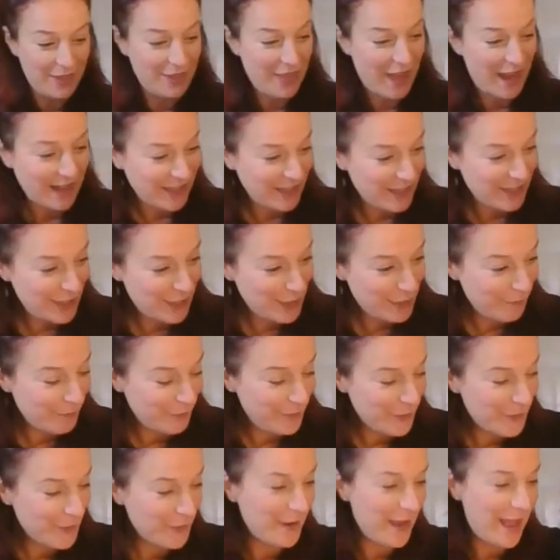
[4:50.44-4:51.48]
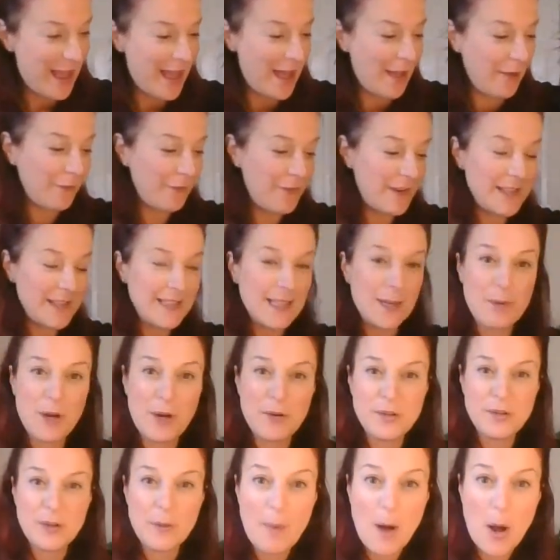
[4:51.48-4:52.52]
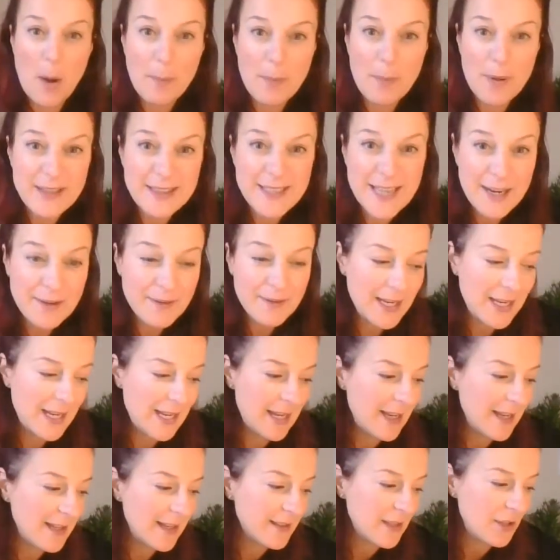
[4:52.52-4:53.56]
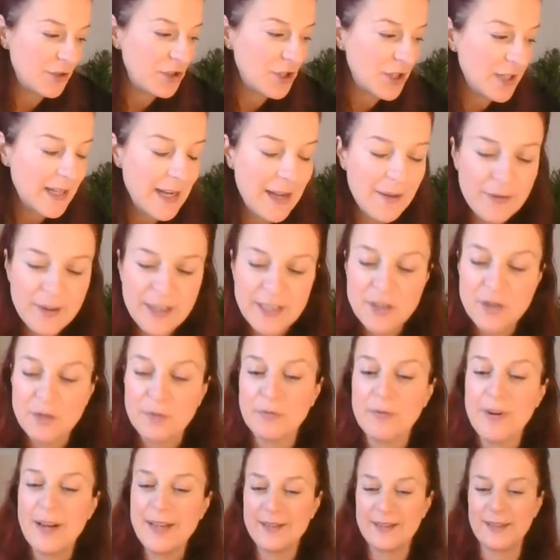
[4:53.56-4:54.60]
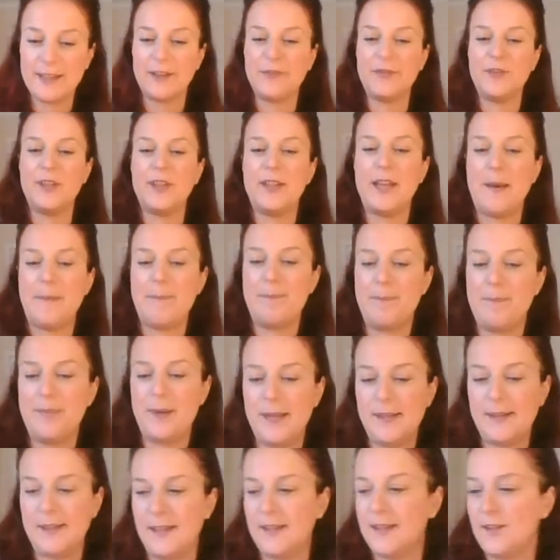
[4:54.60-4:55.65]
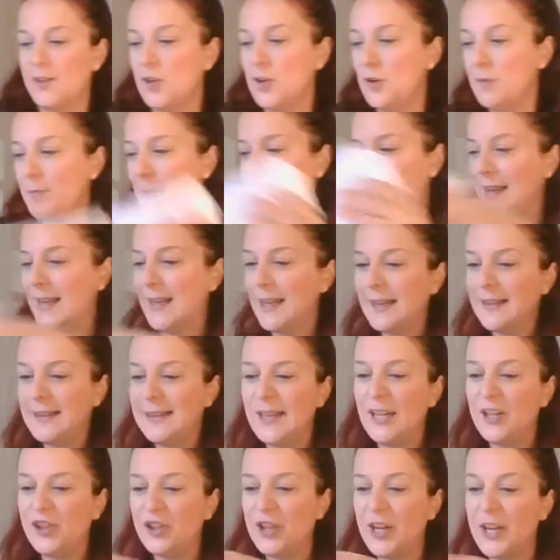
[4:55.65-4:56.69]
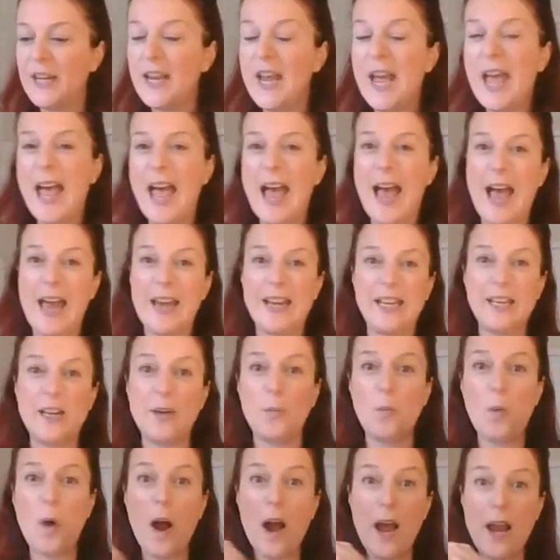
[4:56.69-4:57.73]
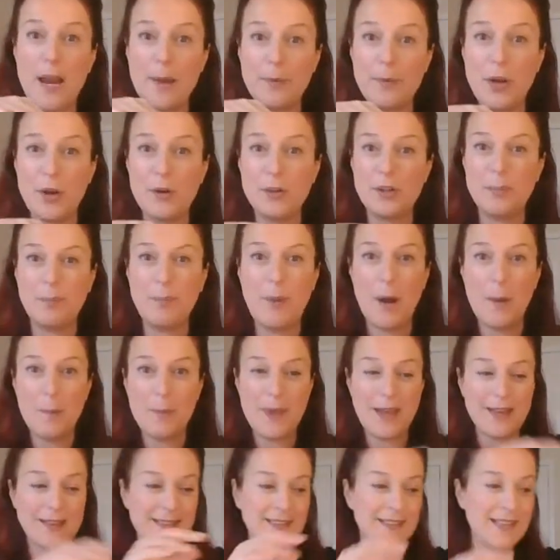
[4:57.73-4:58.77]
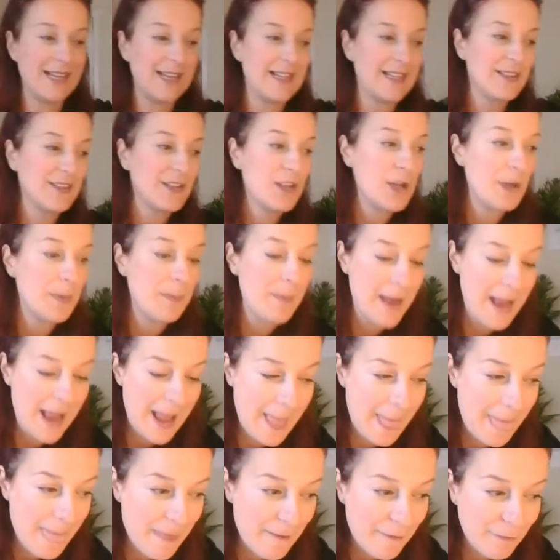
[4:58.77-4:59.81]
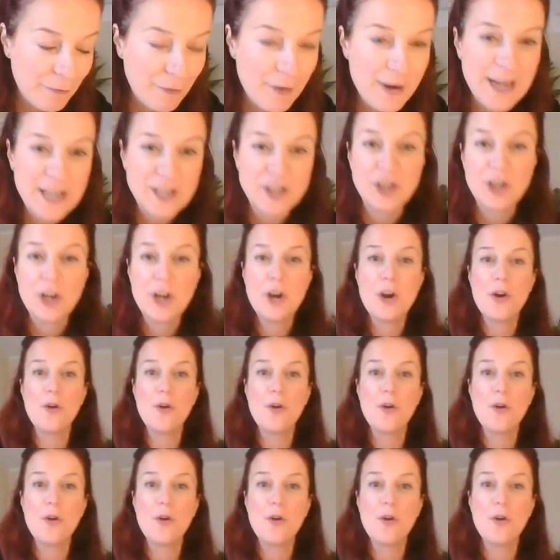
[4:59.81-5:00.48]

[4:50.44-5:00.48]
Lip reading: Thank you for your help, Fizz. I'm going to pop her down here so she can have a little rest after that busy soup making session. And in a while, I'm going to pop that silly soup in the fridge.